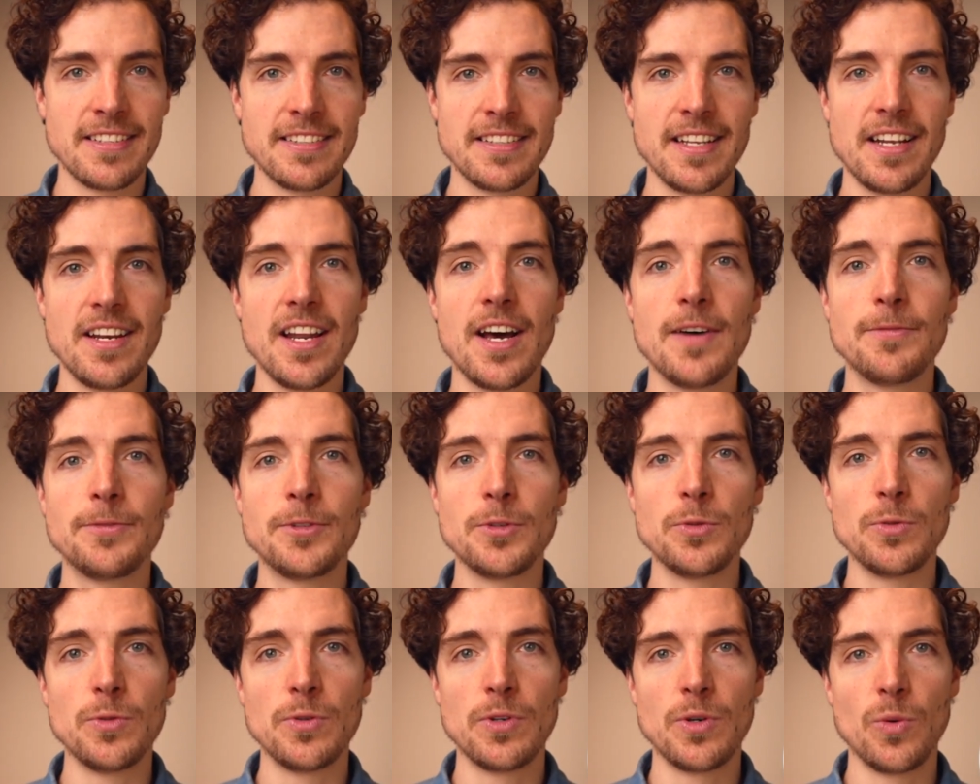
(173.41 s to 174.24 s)
They love
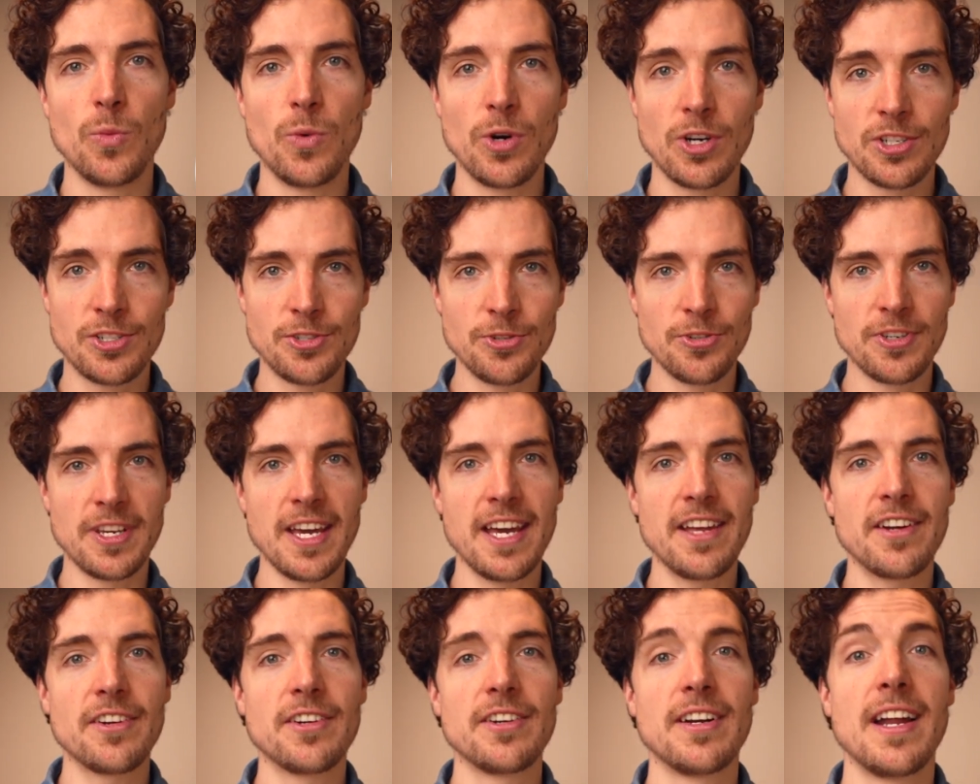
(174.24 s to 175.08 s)
to work
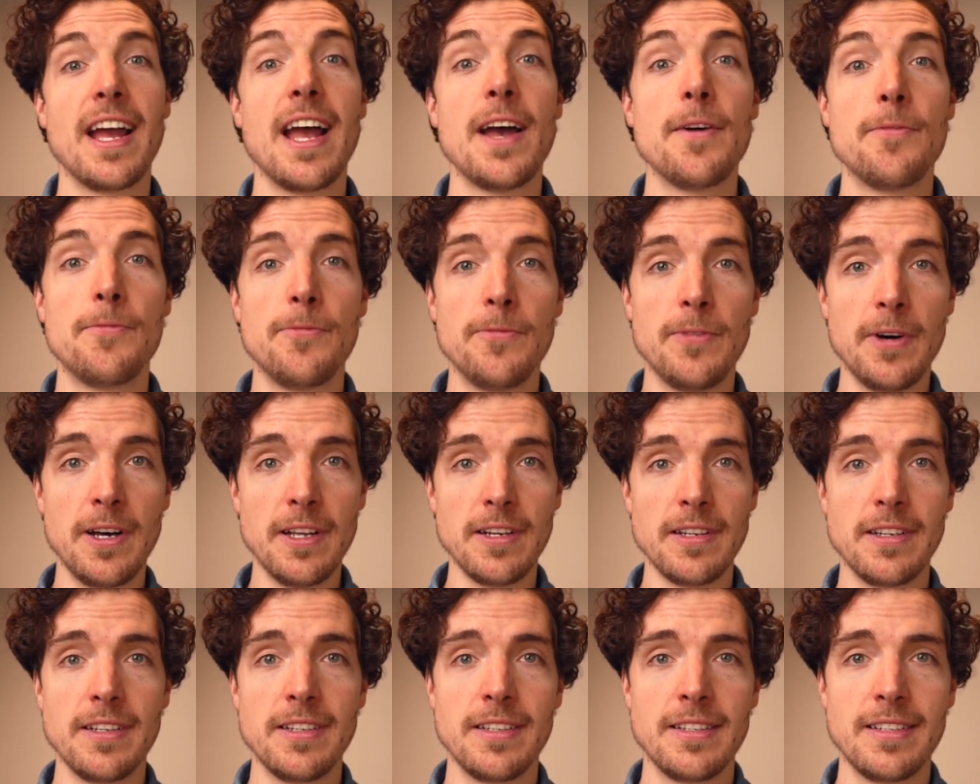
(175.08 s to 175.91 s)
together, have
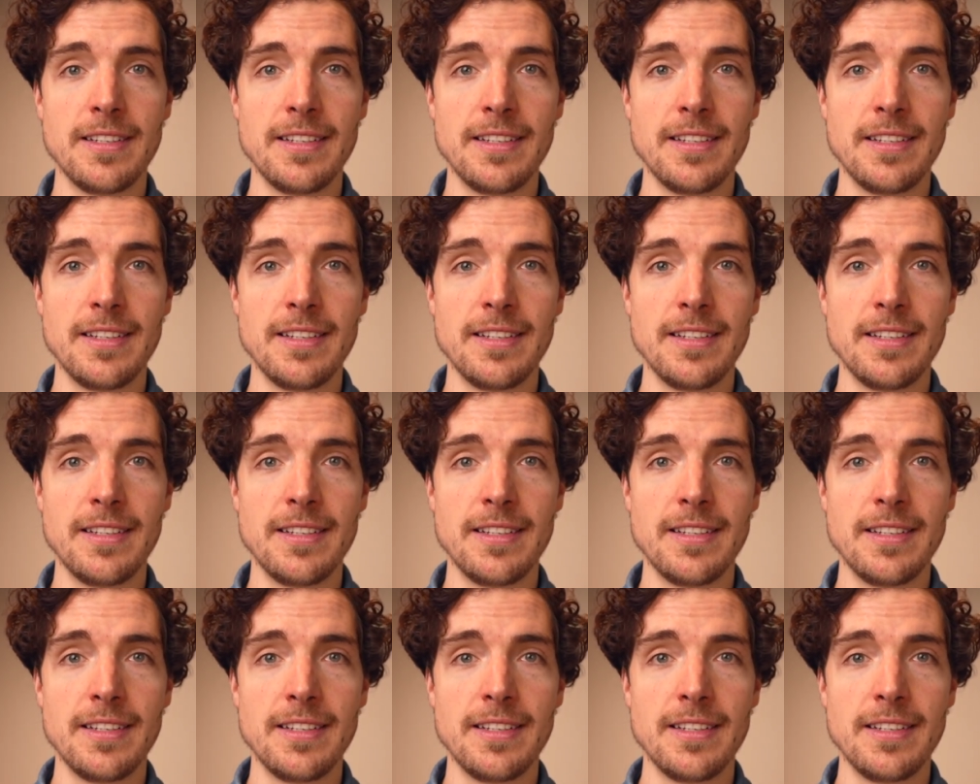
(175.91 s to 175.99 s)
fun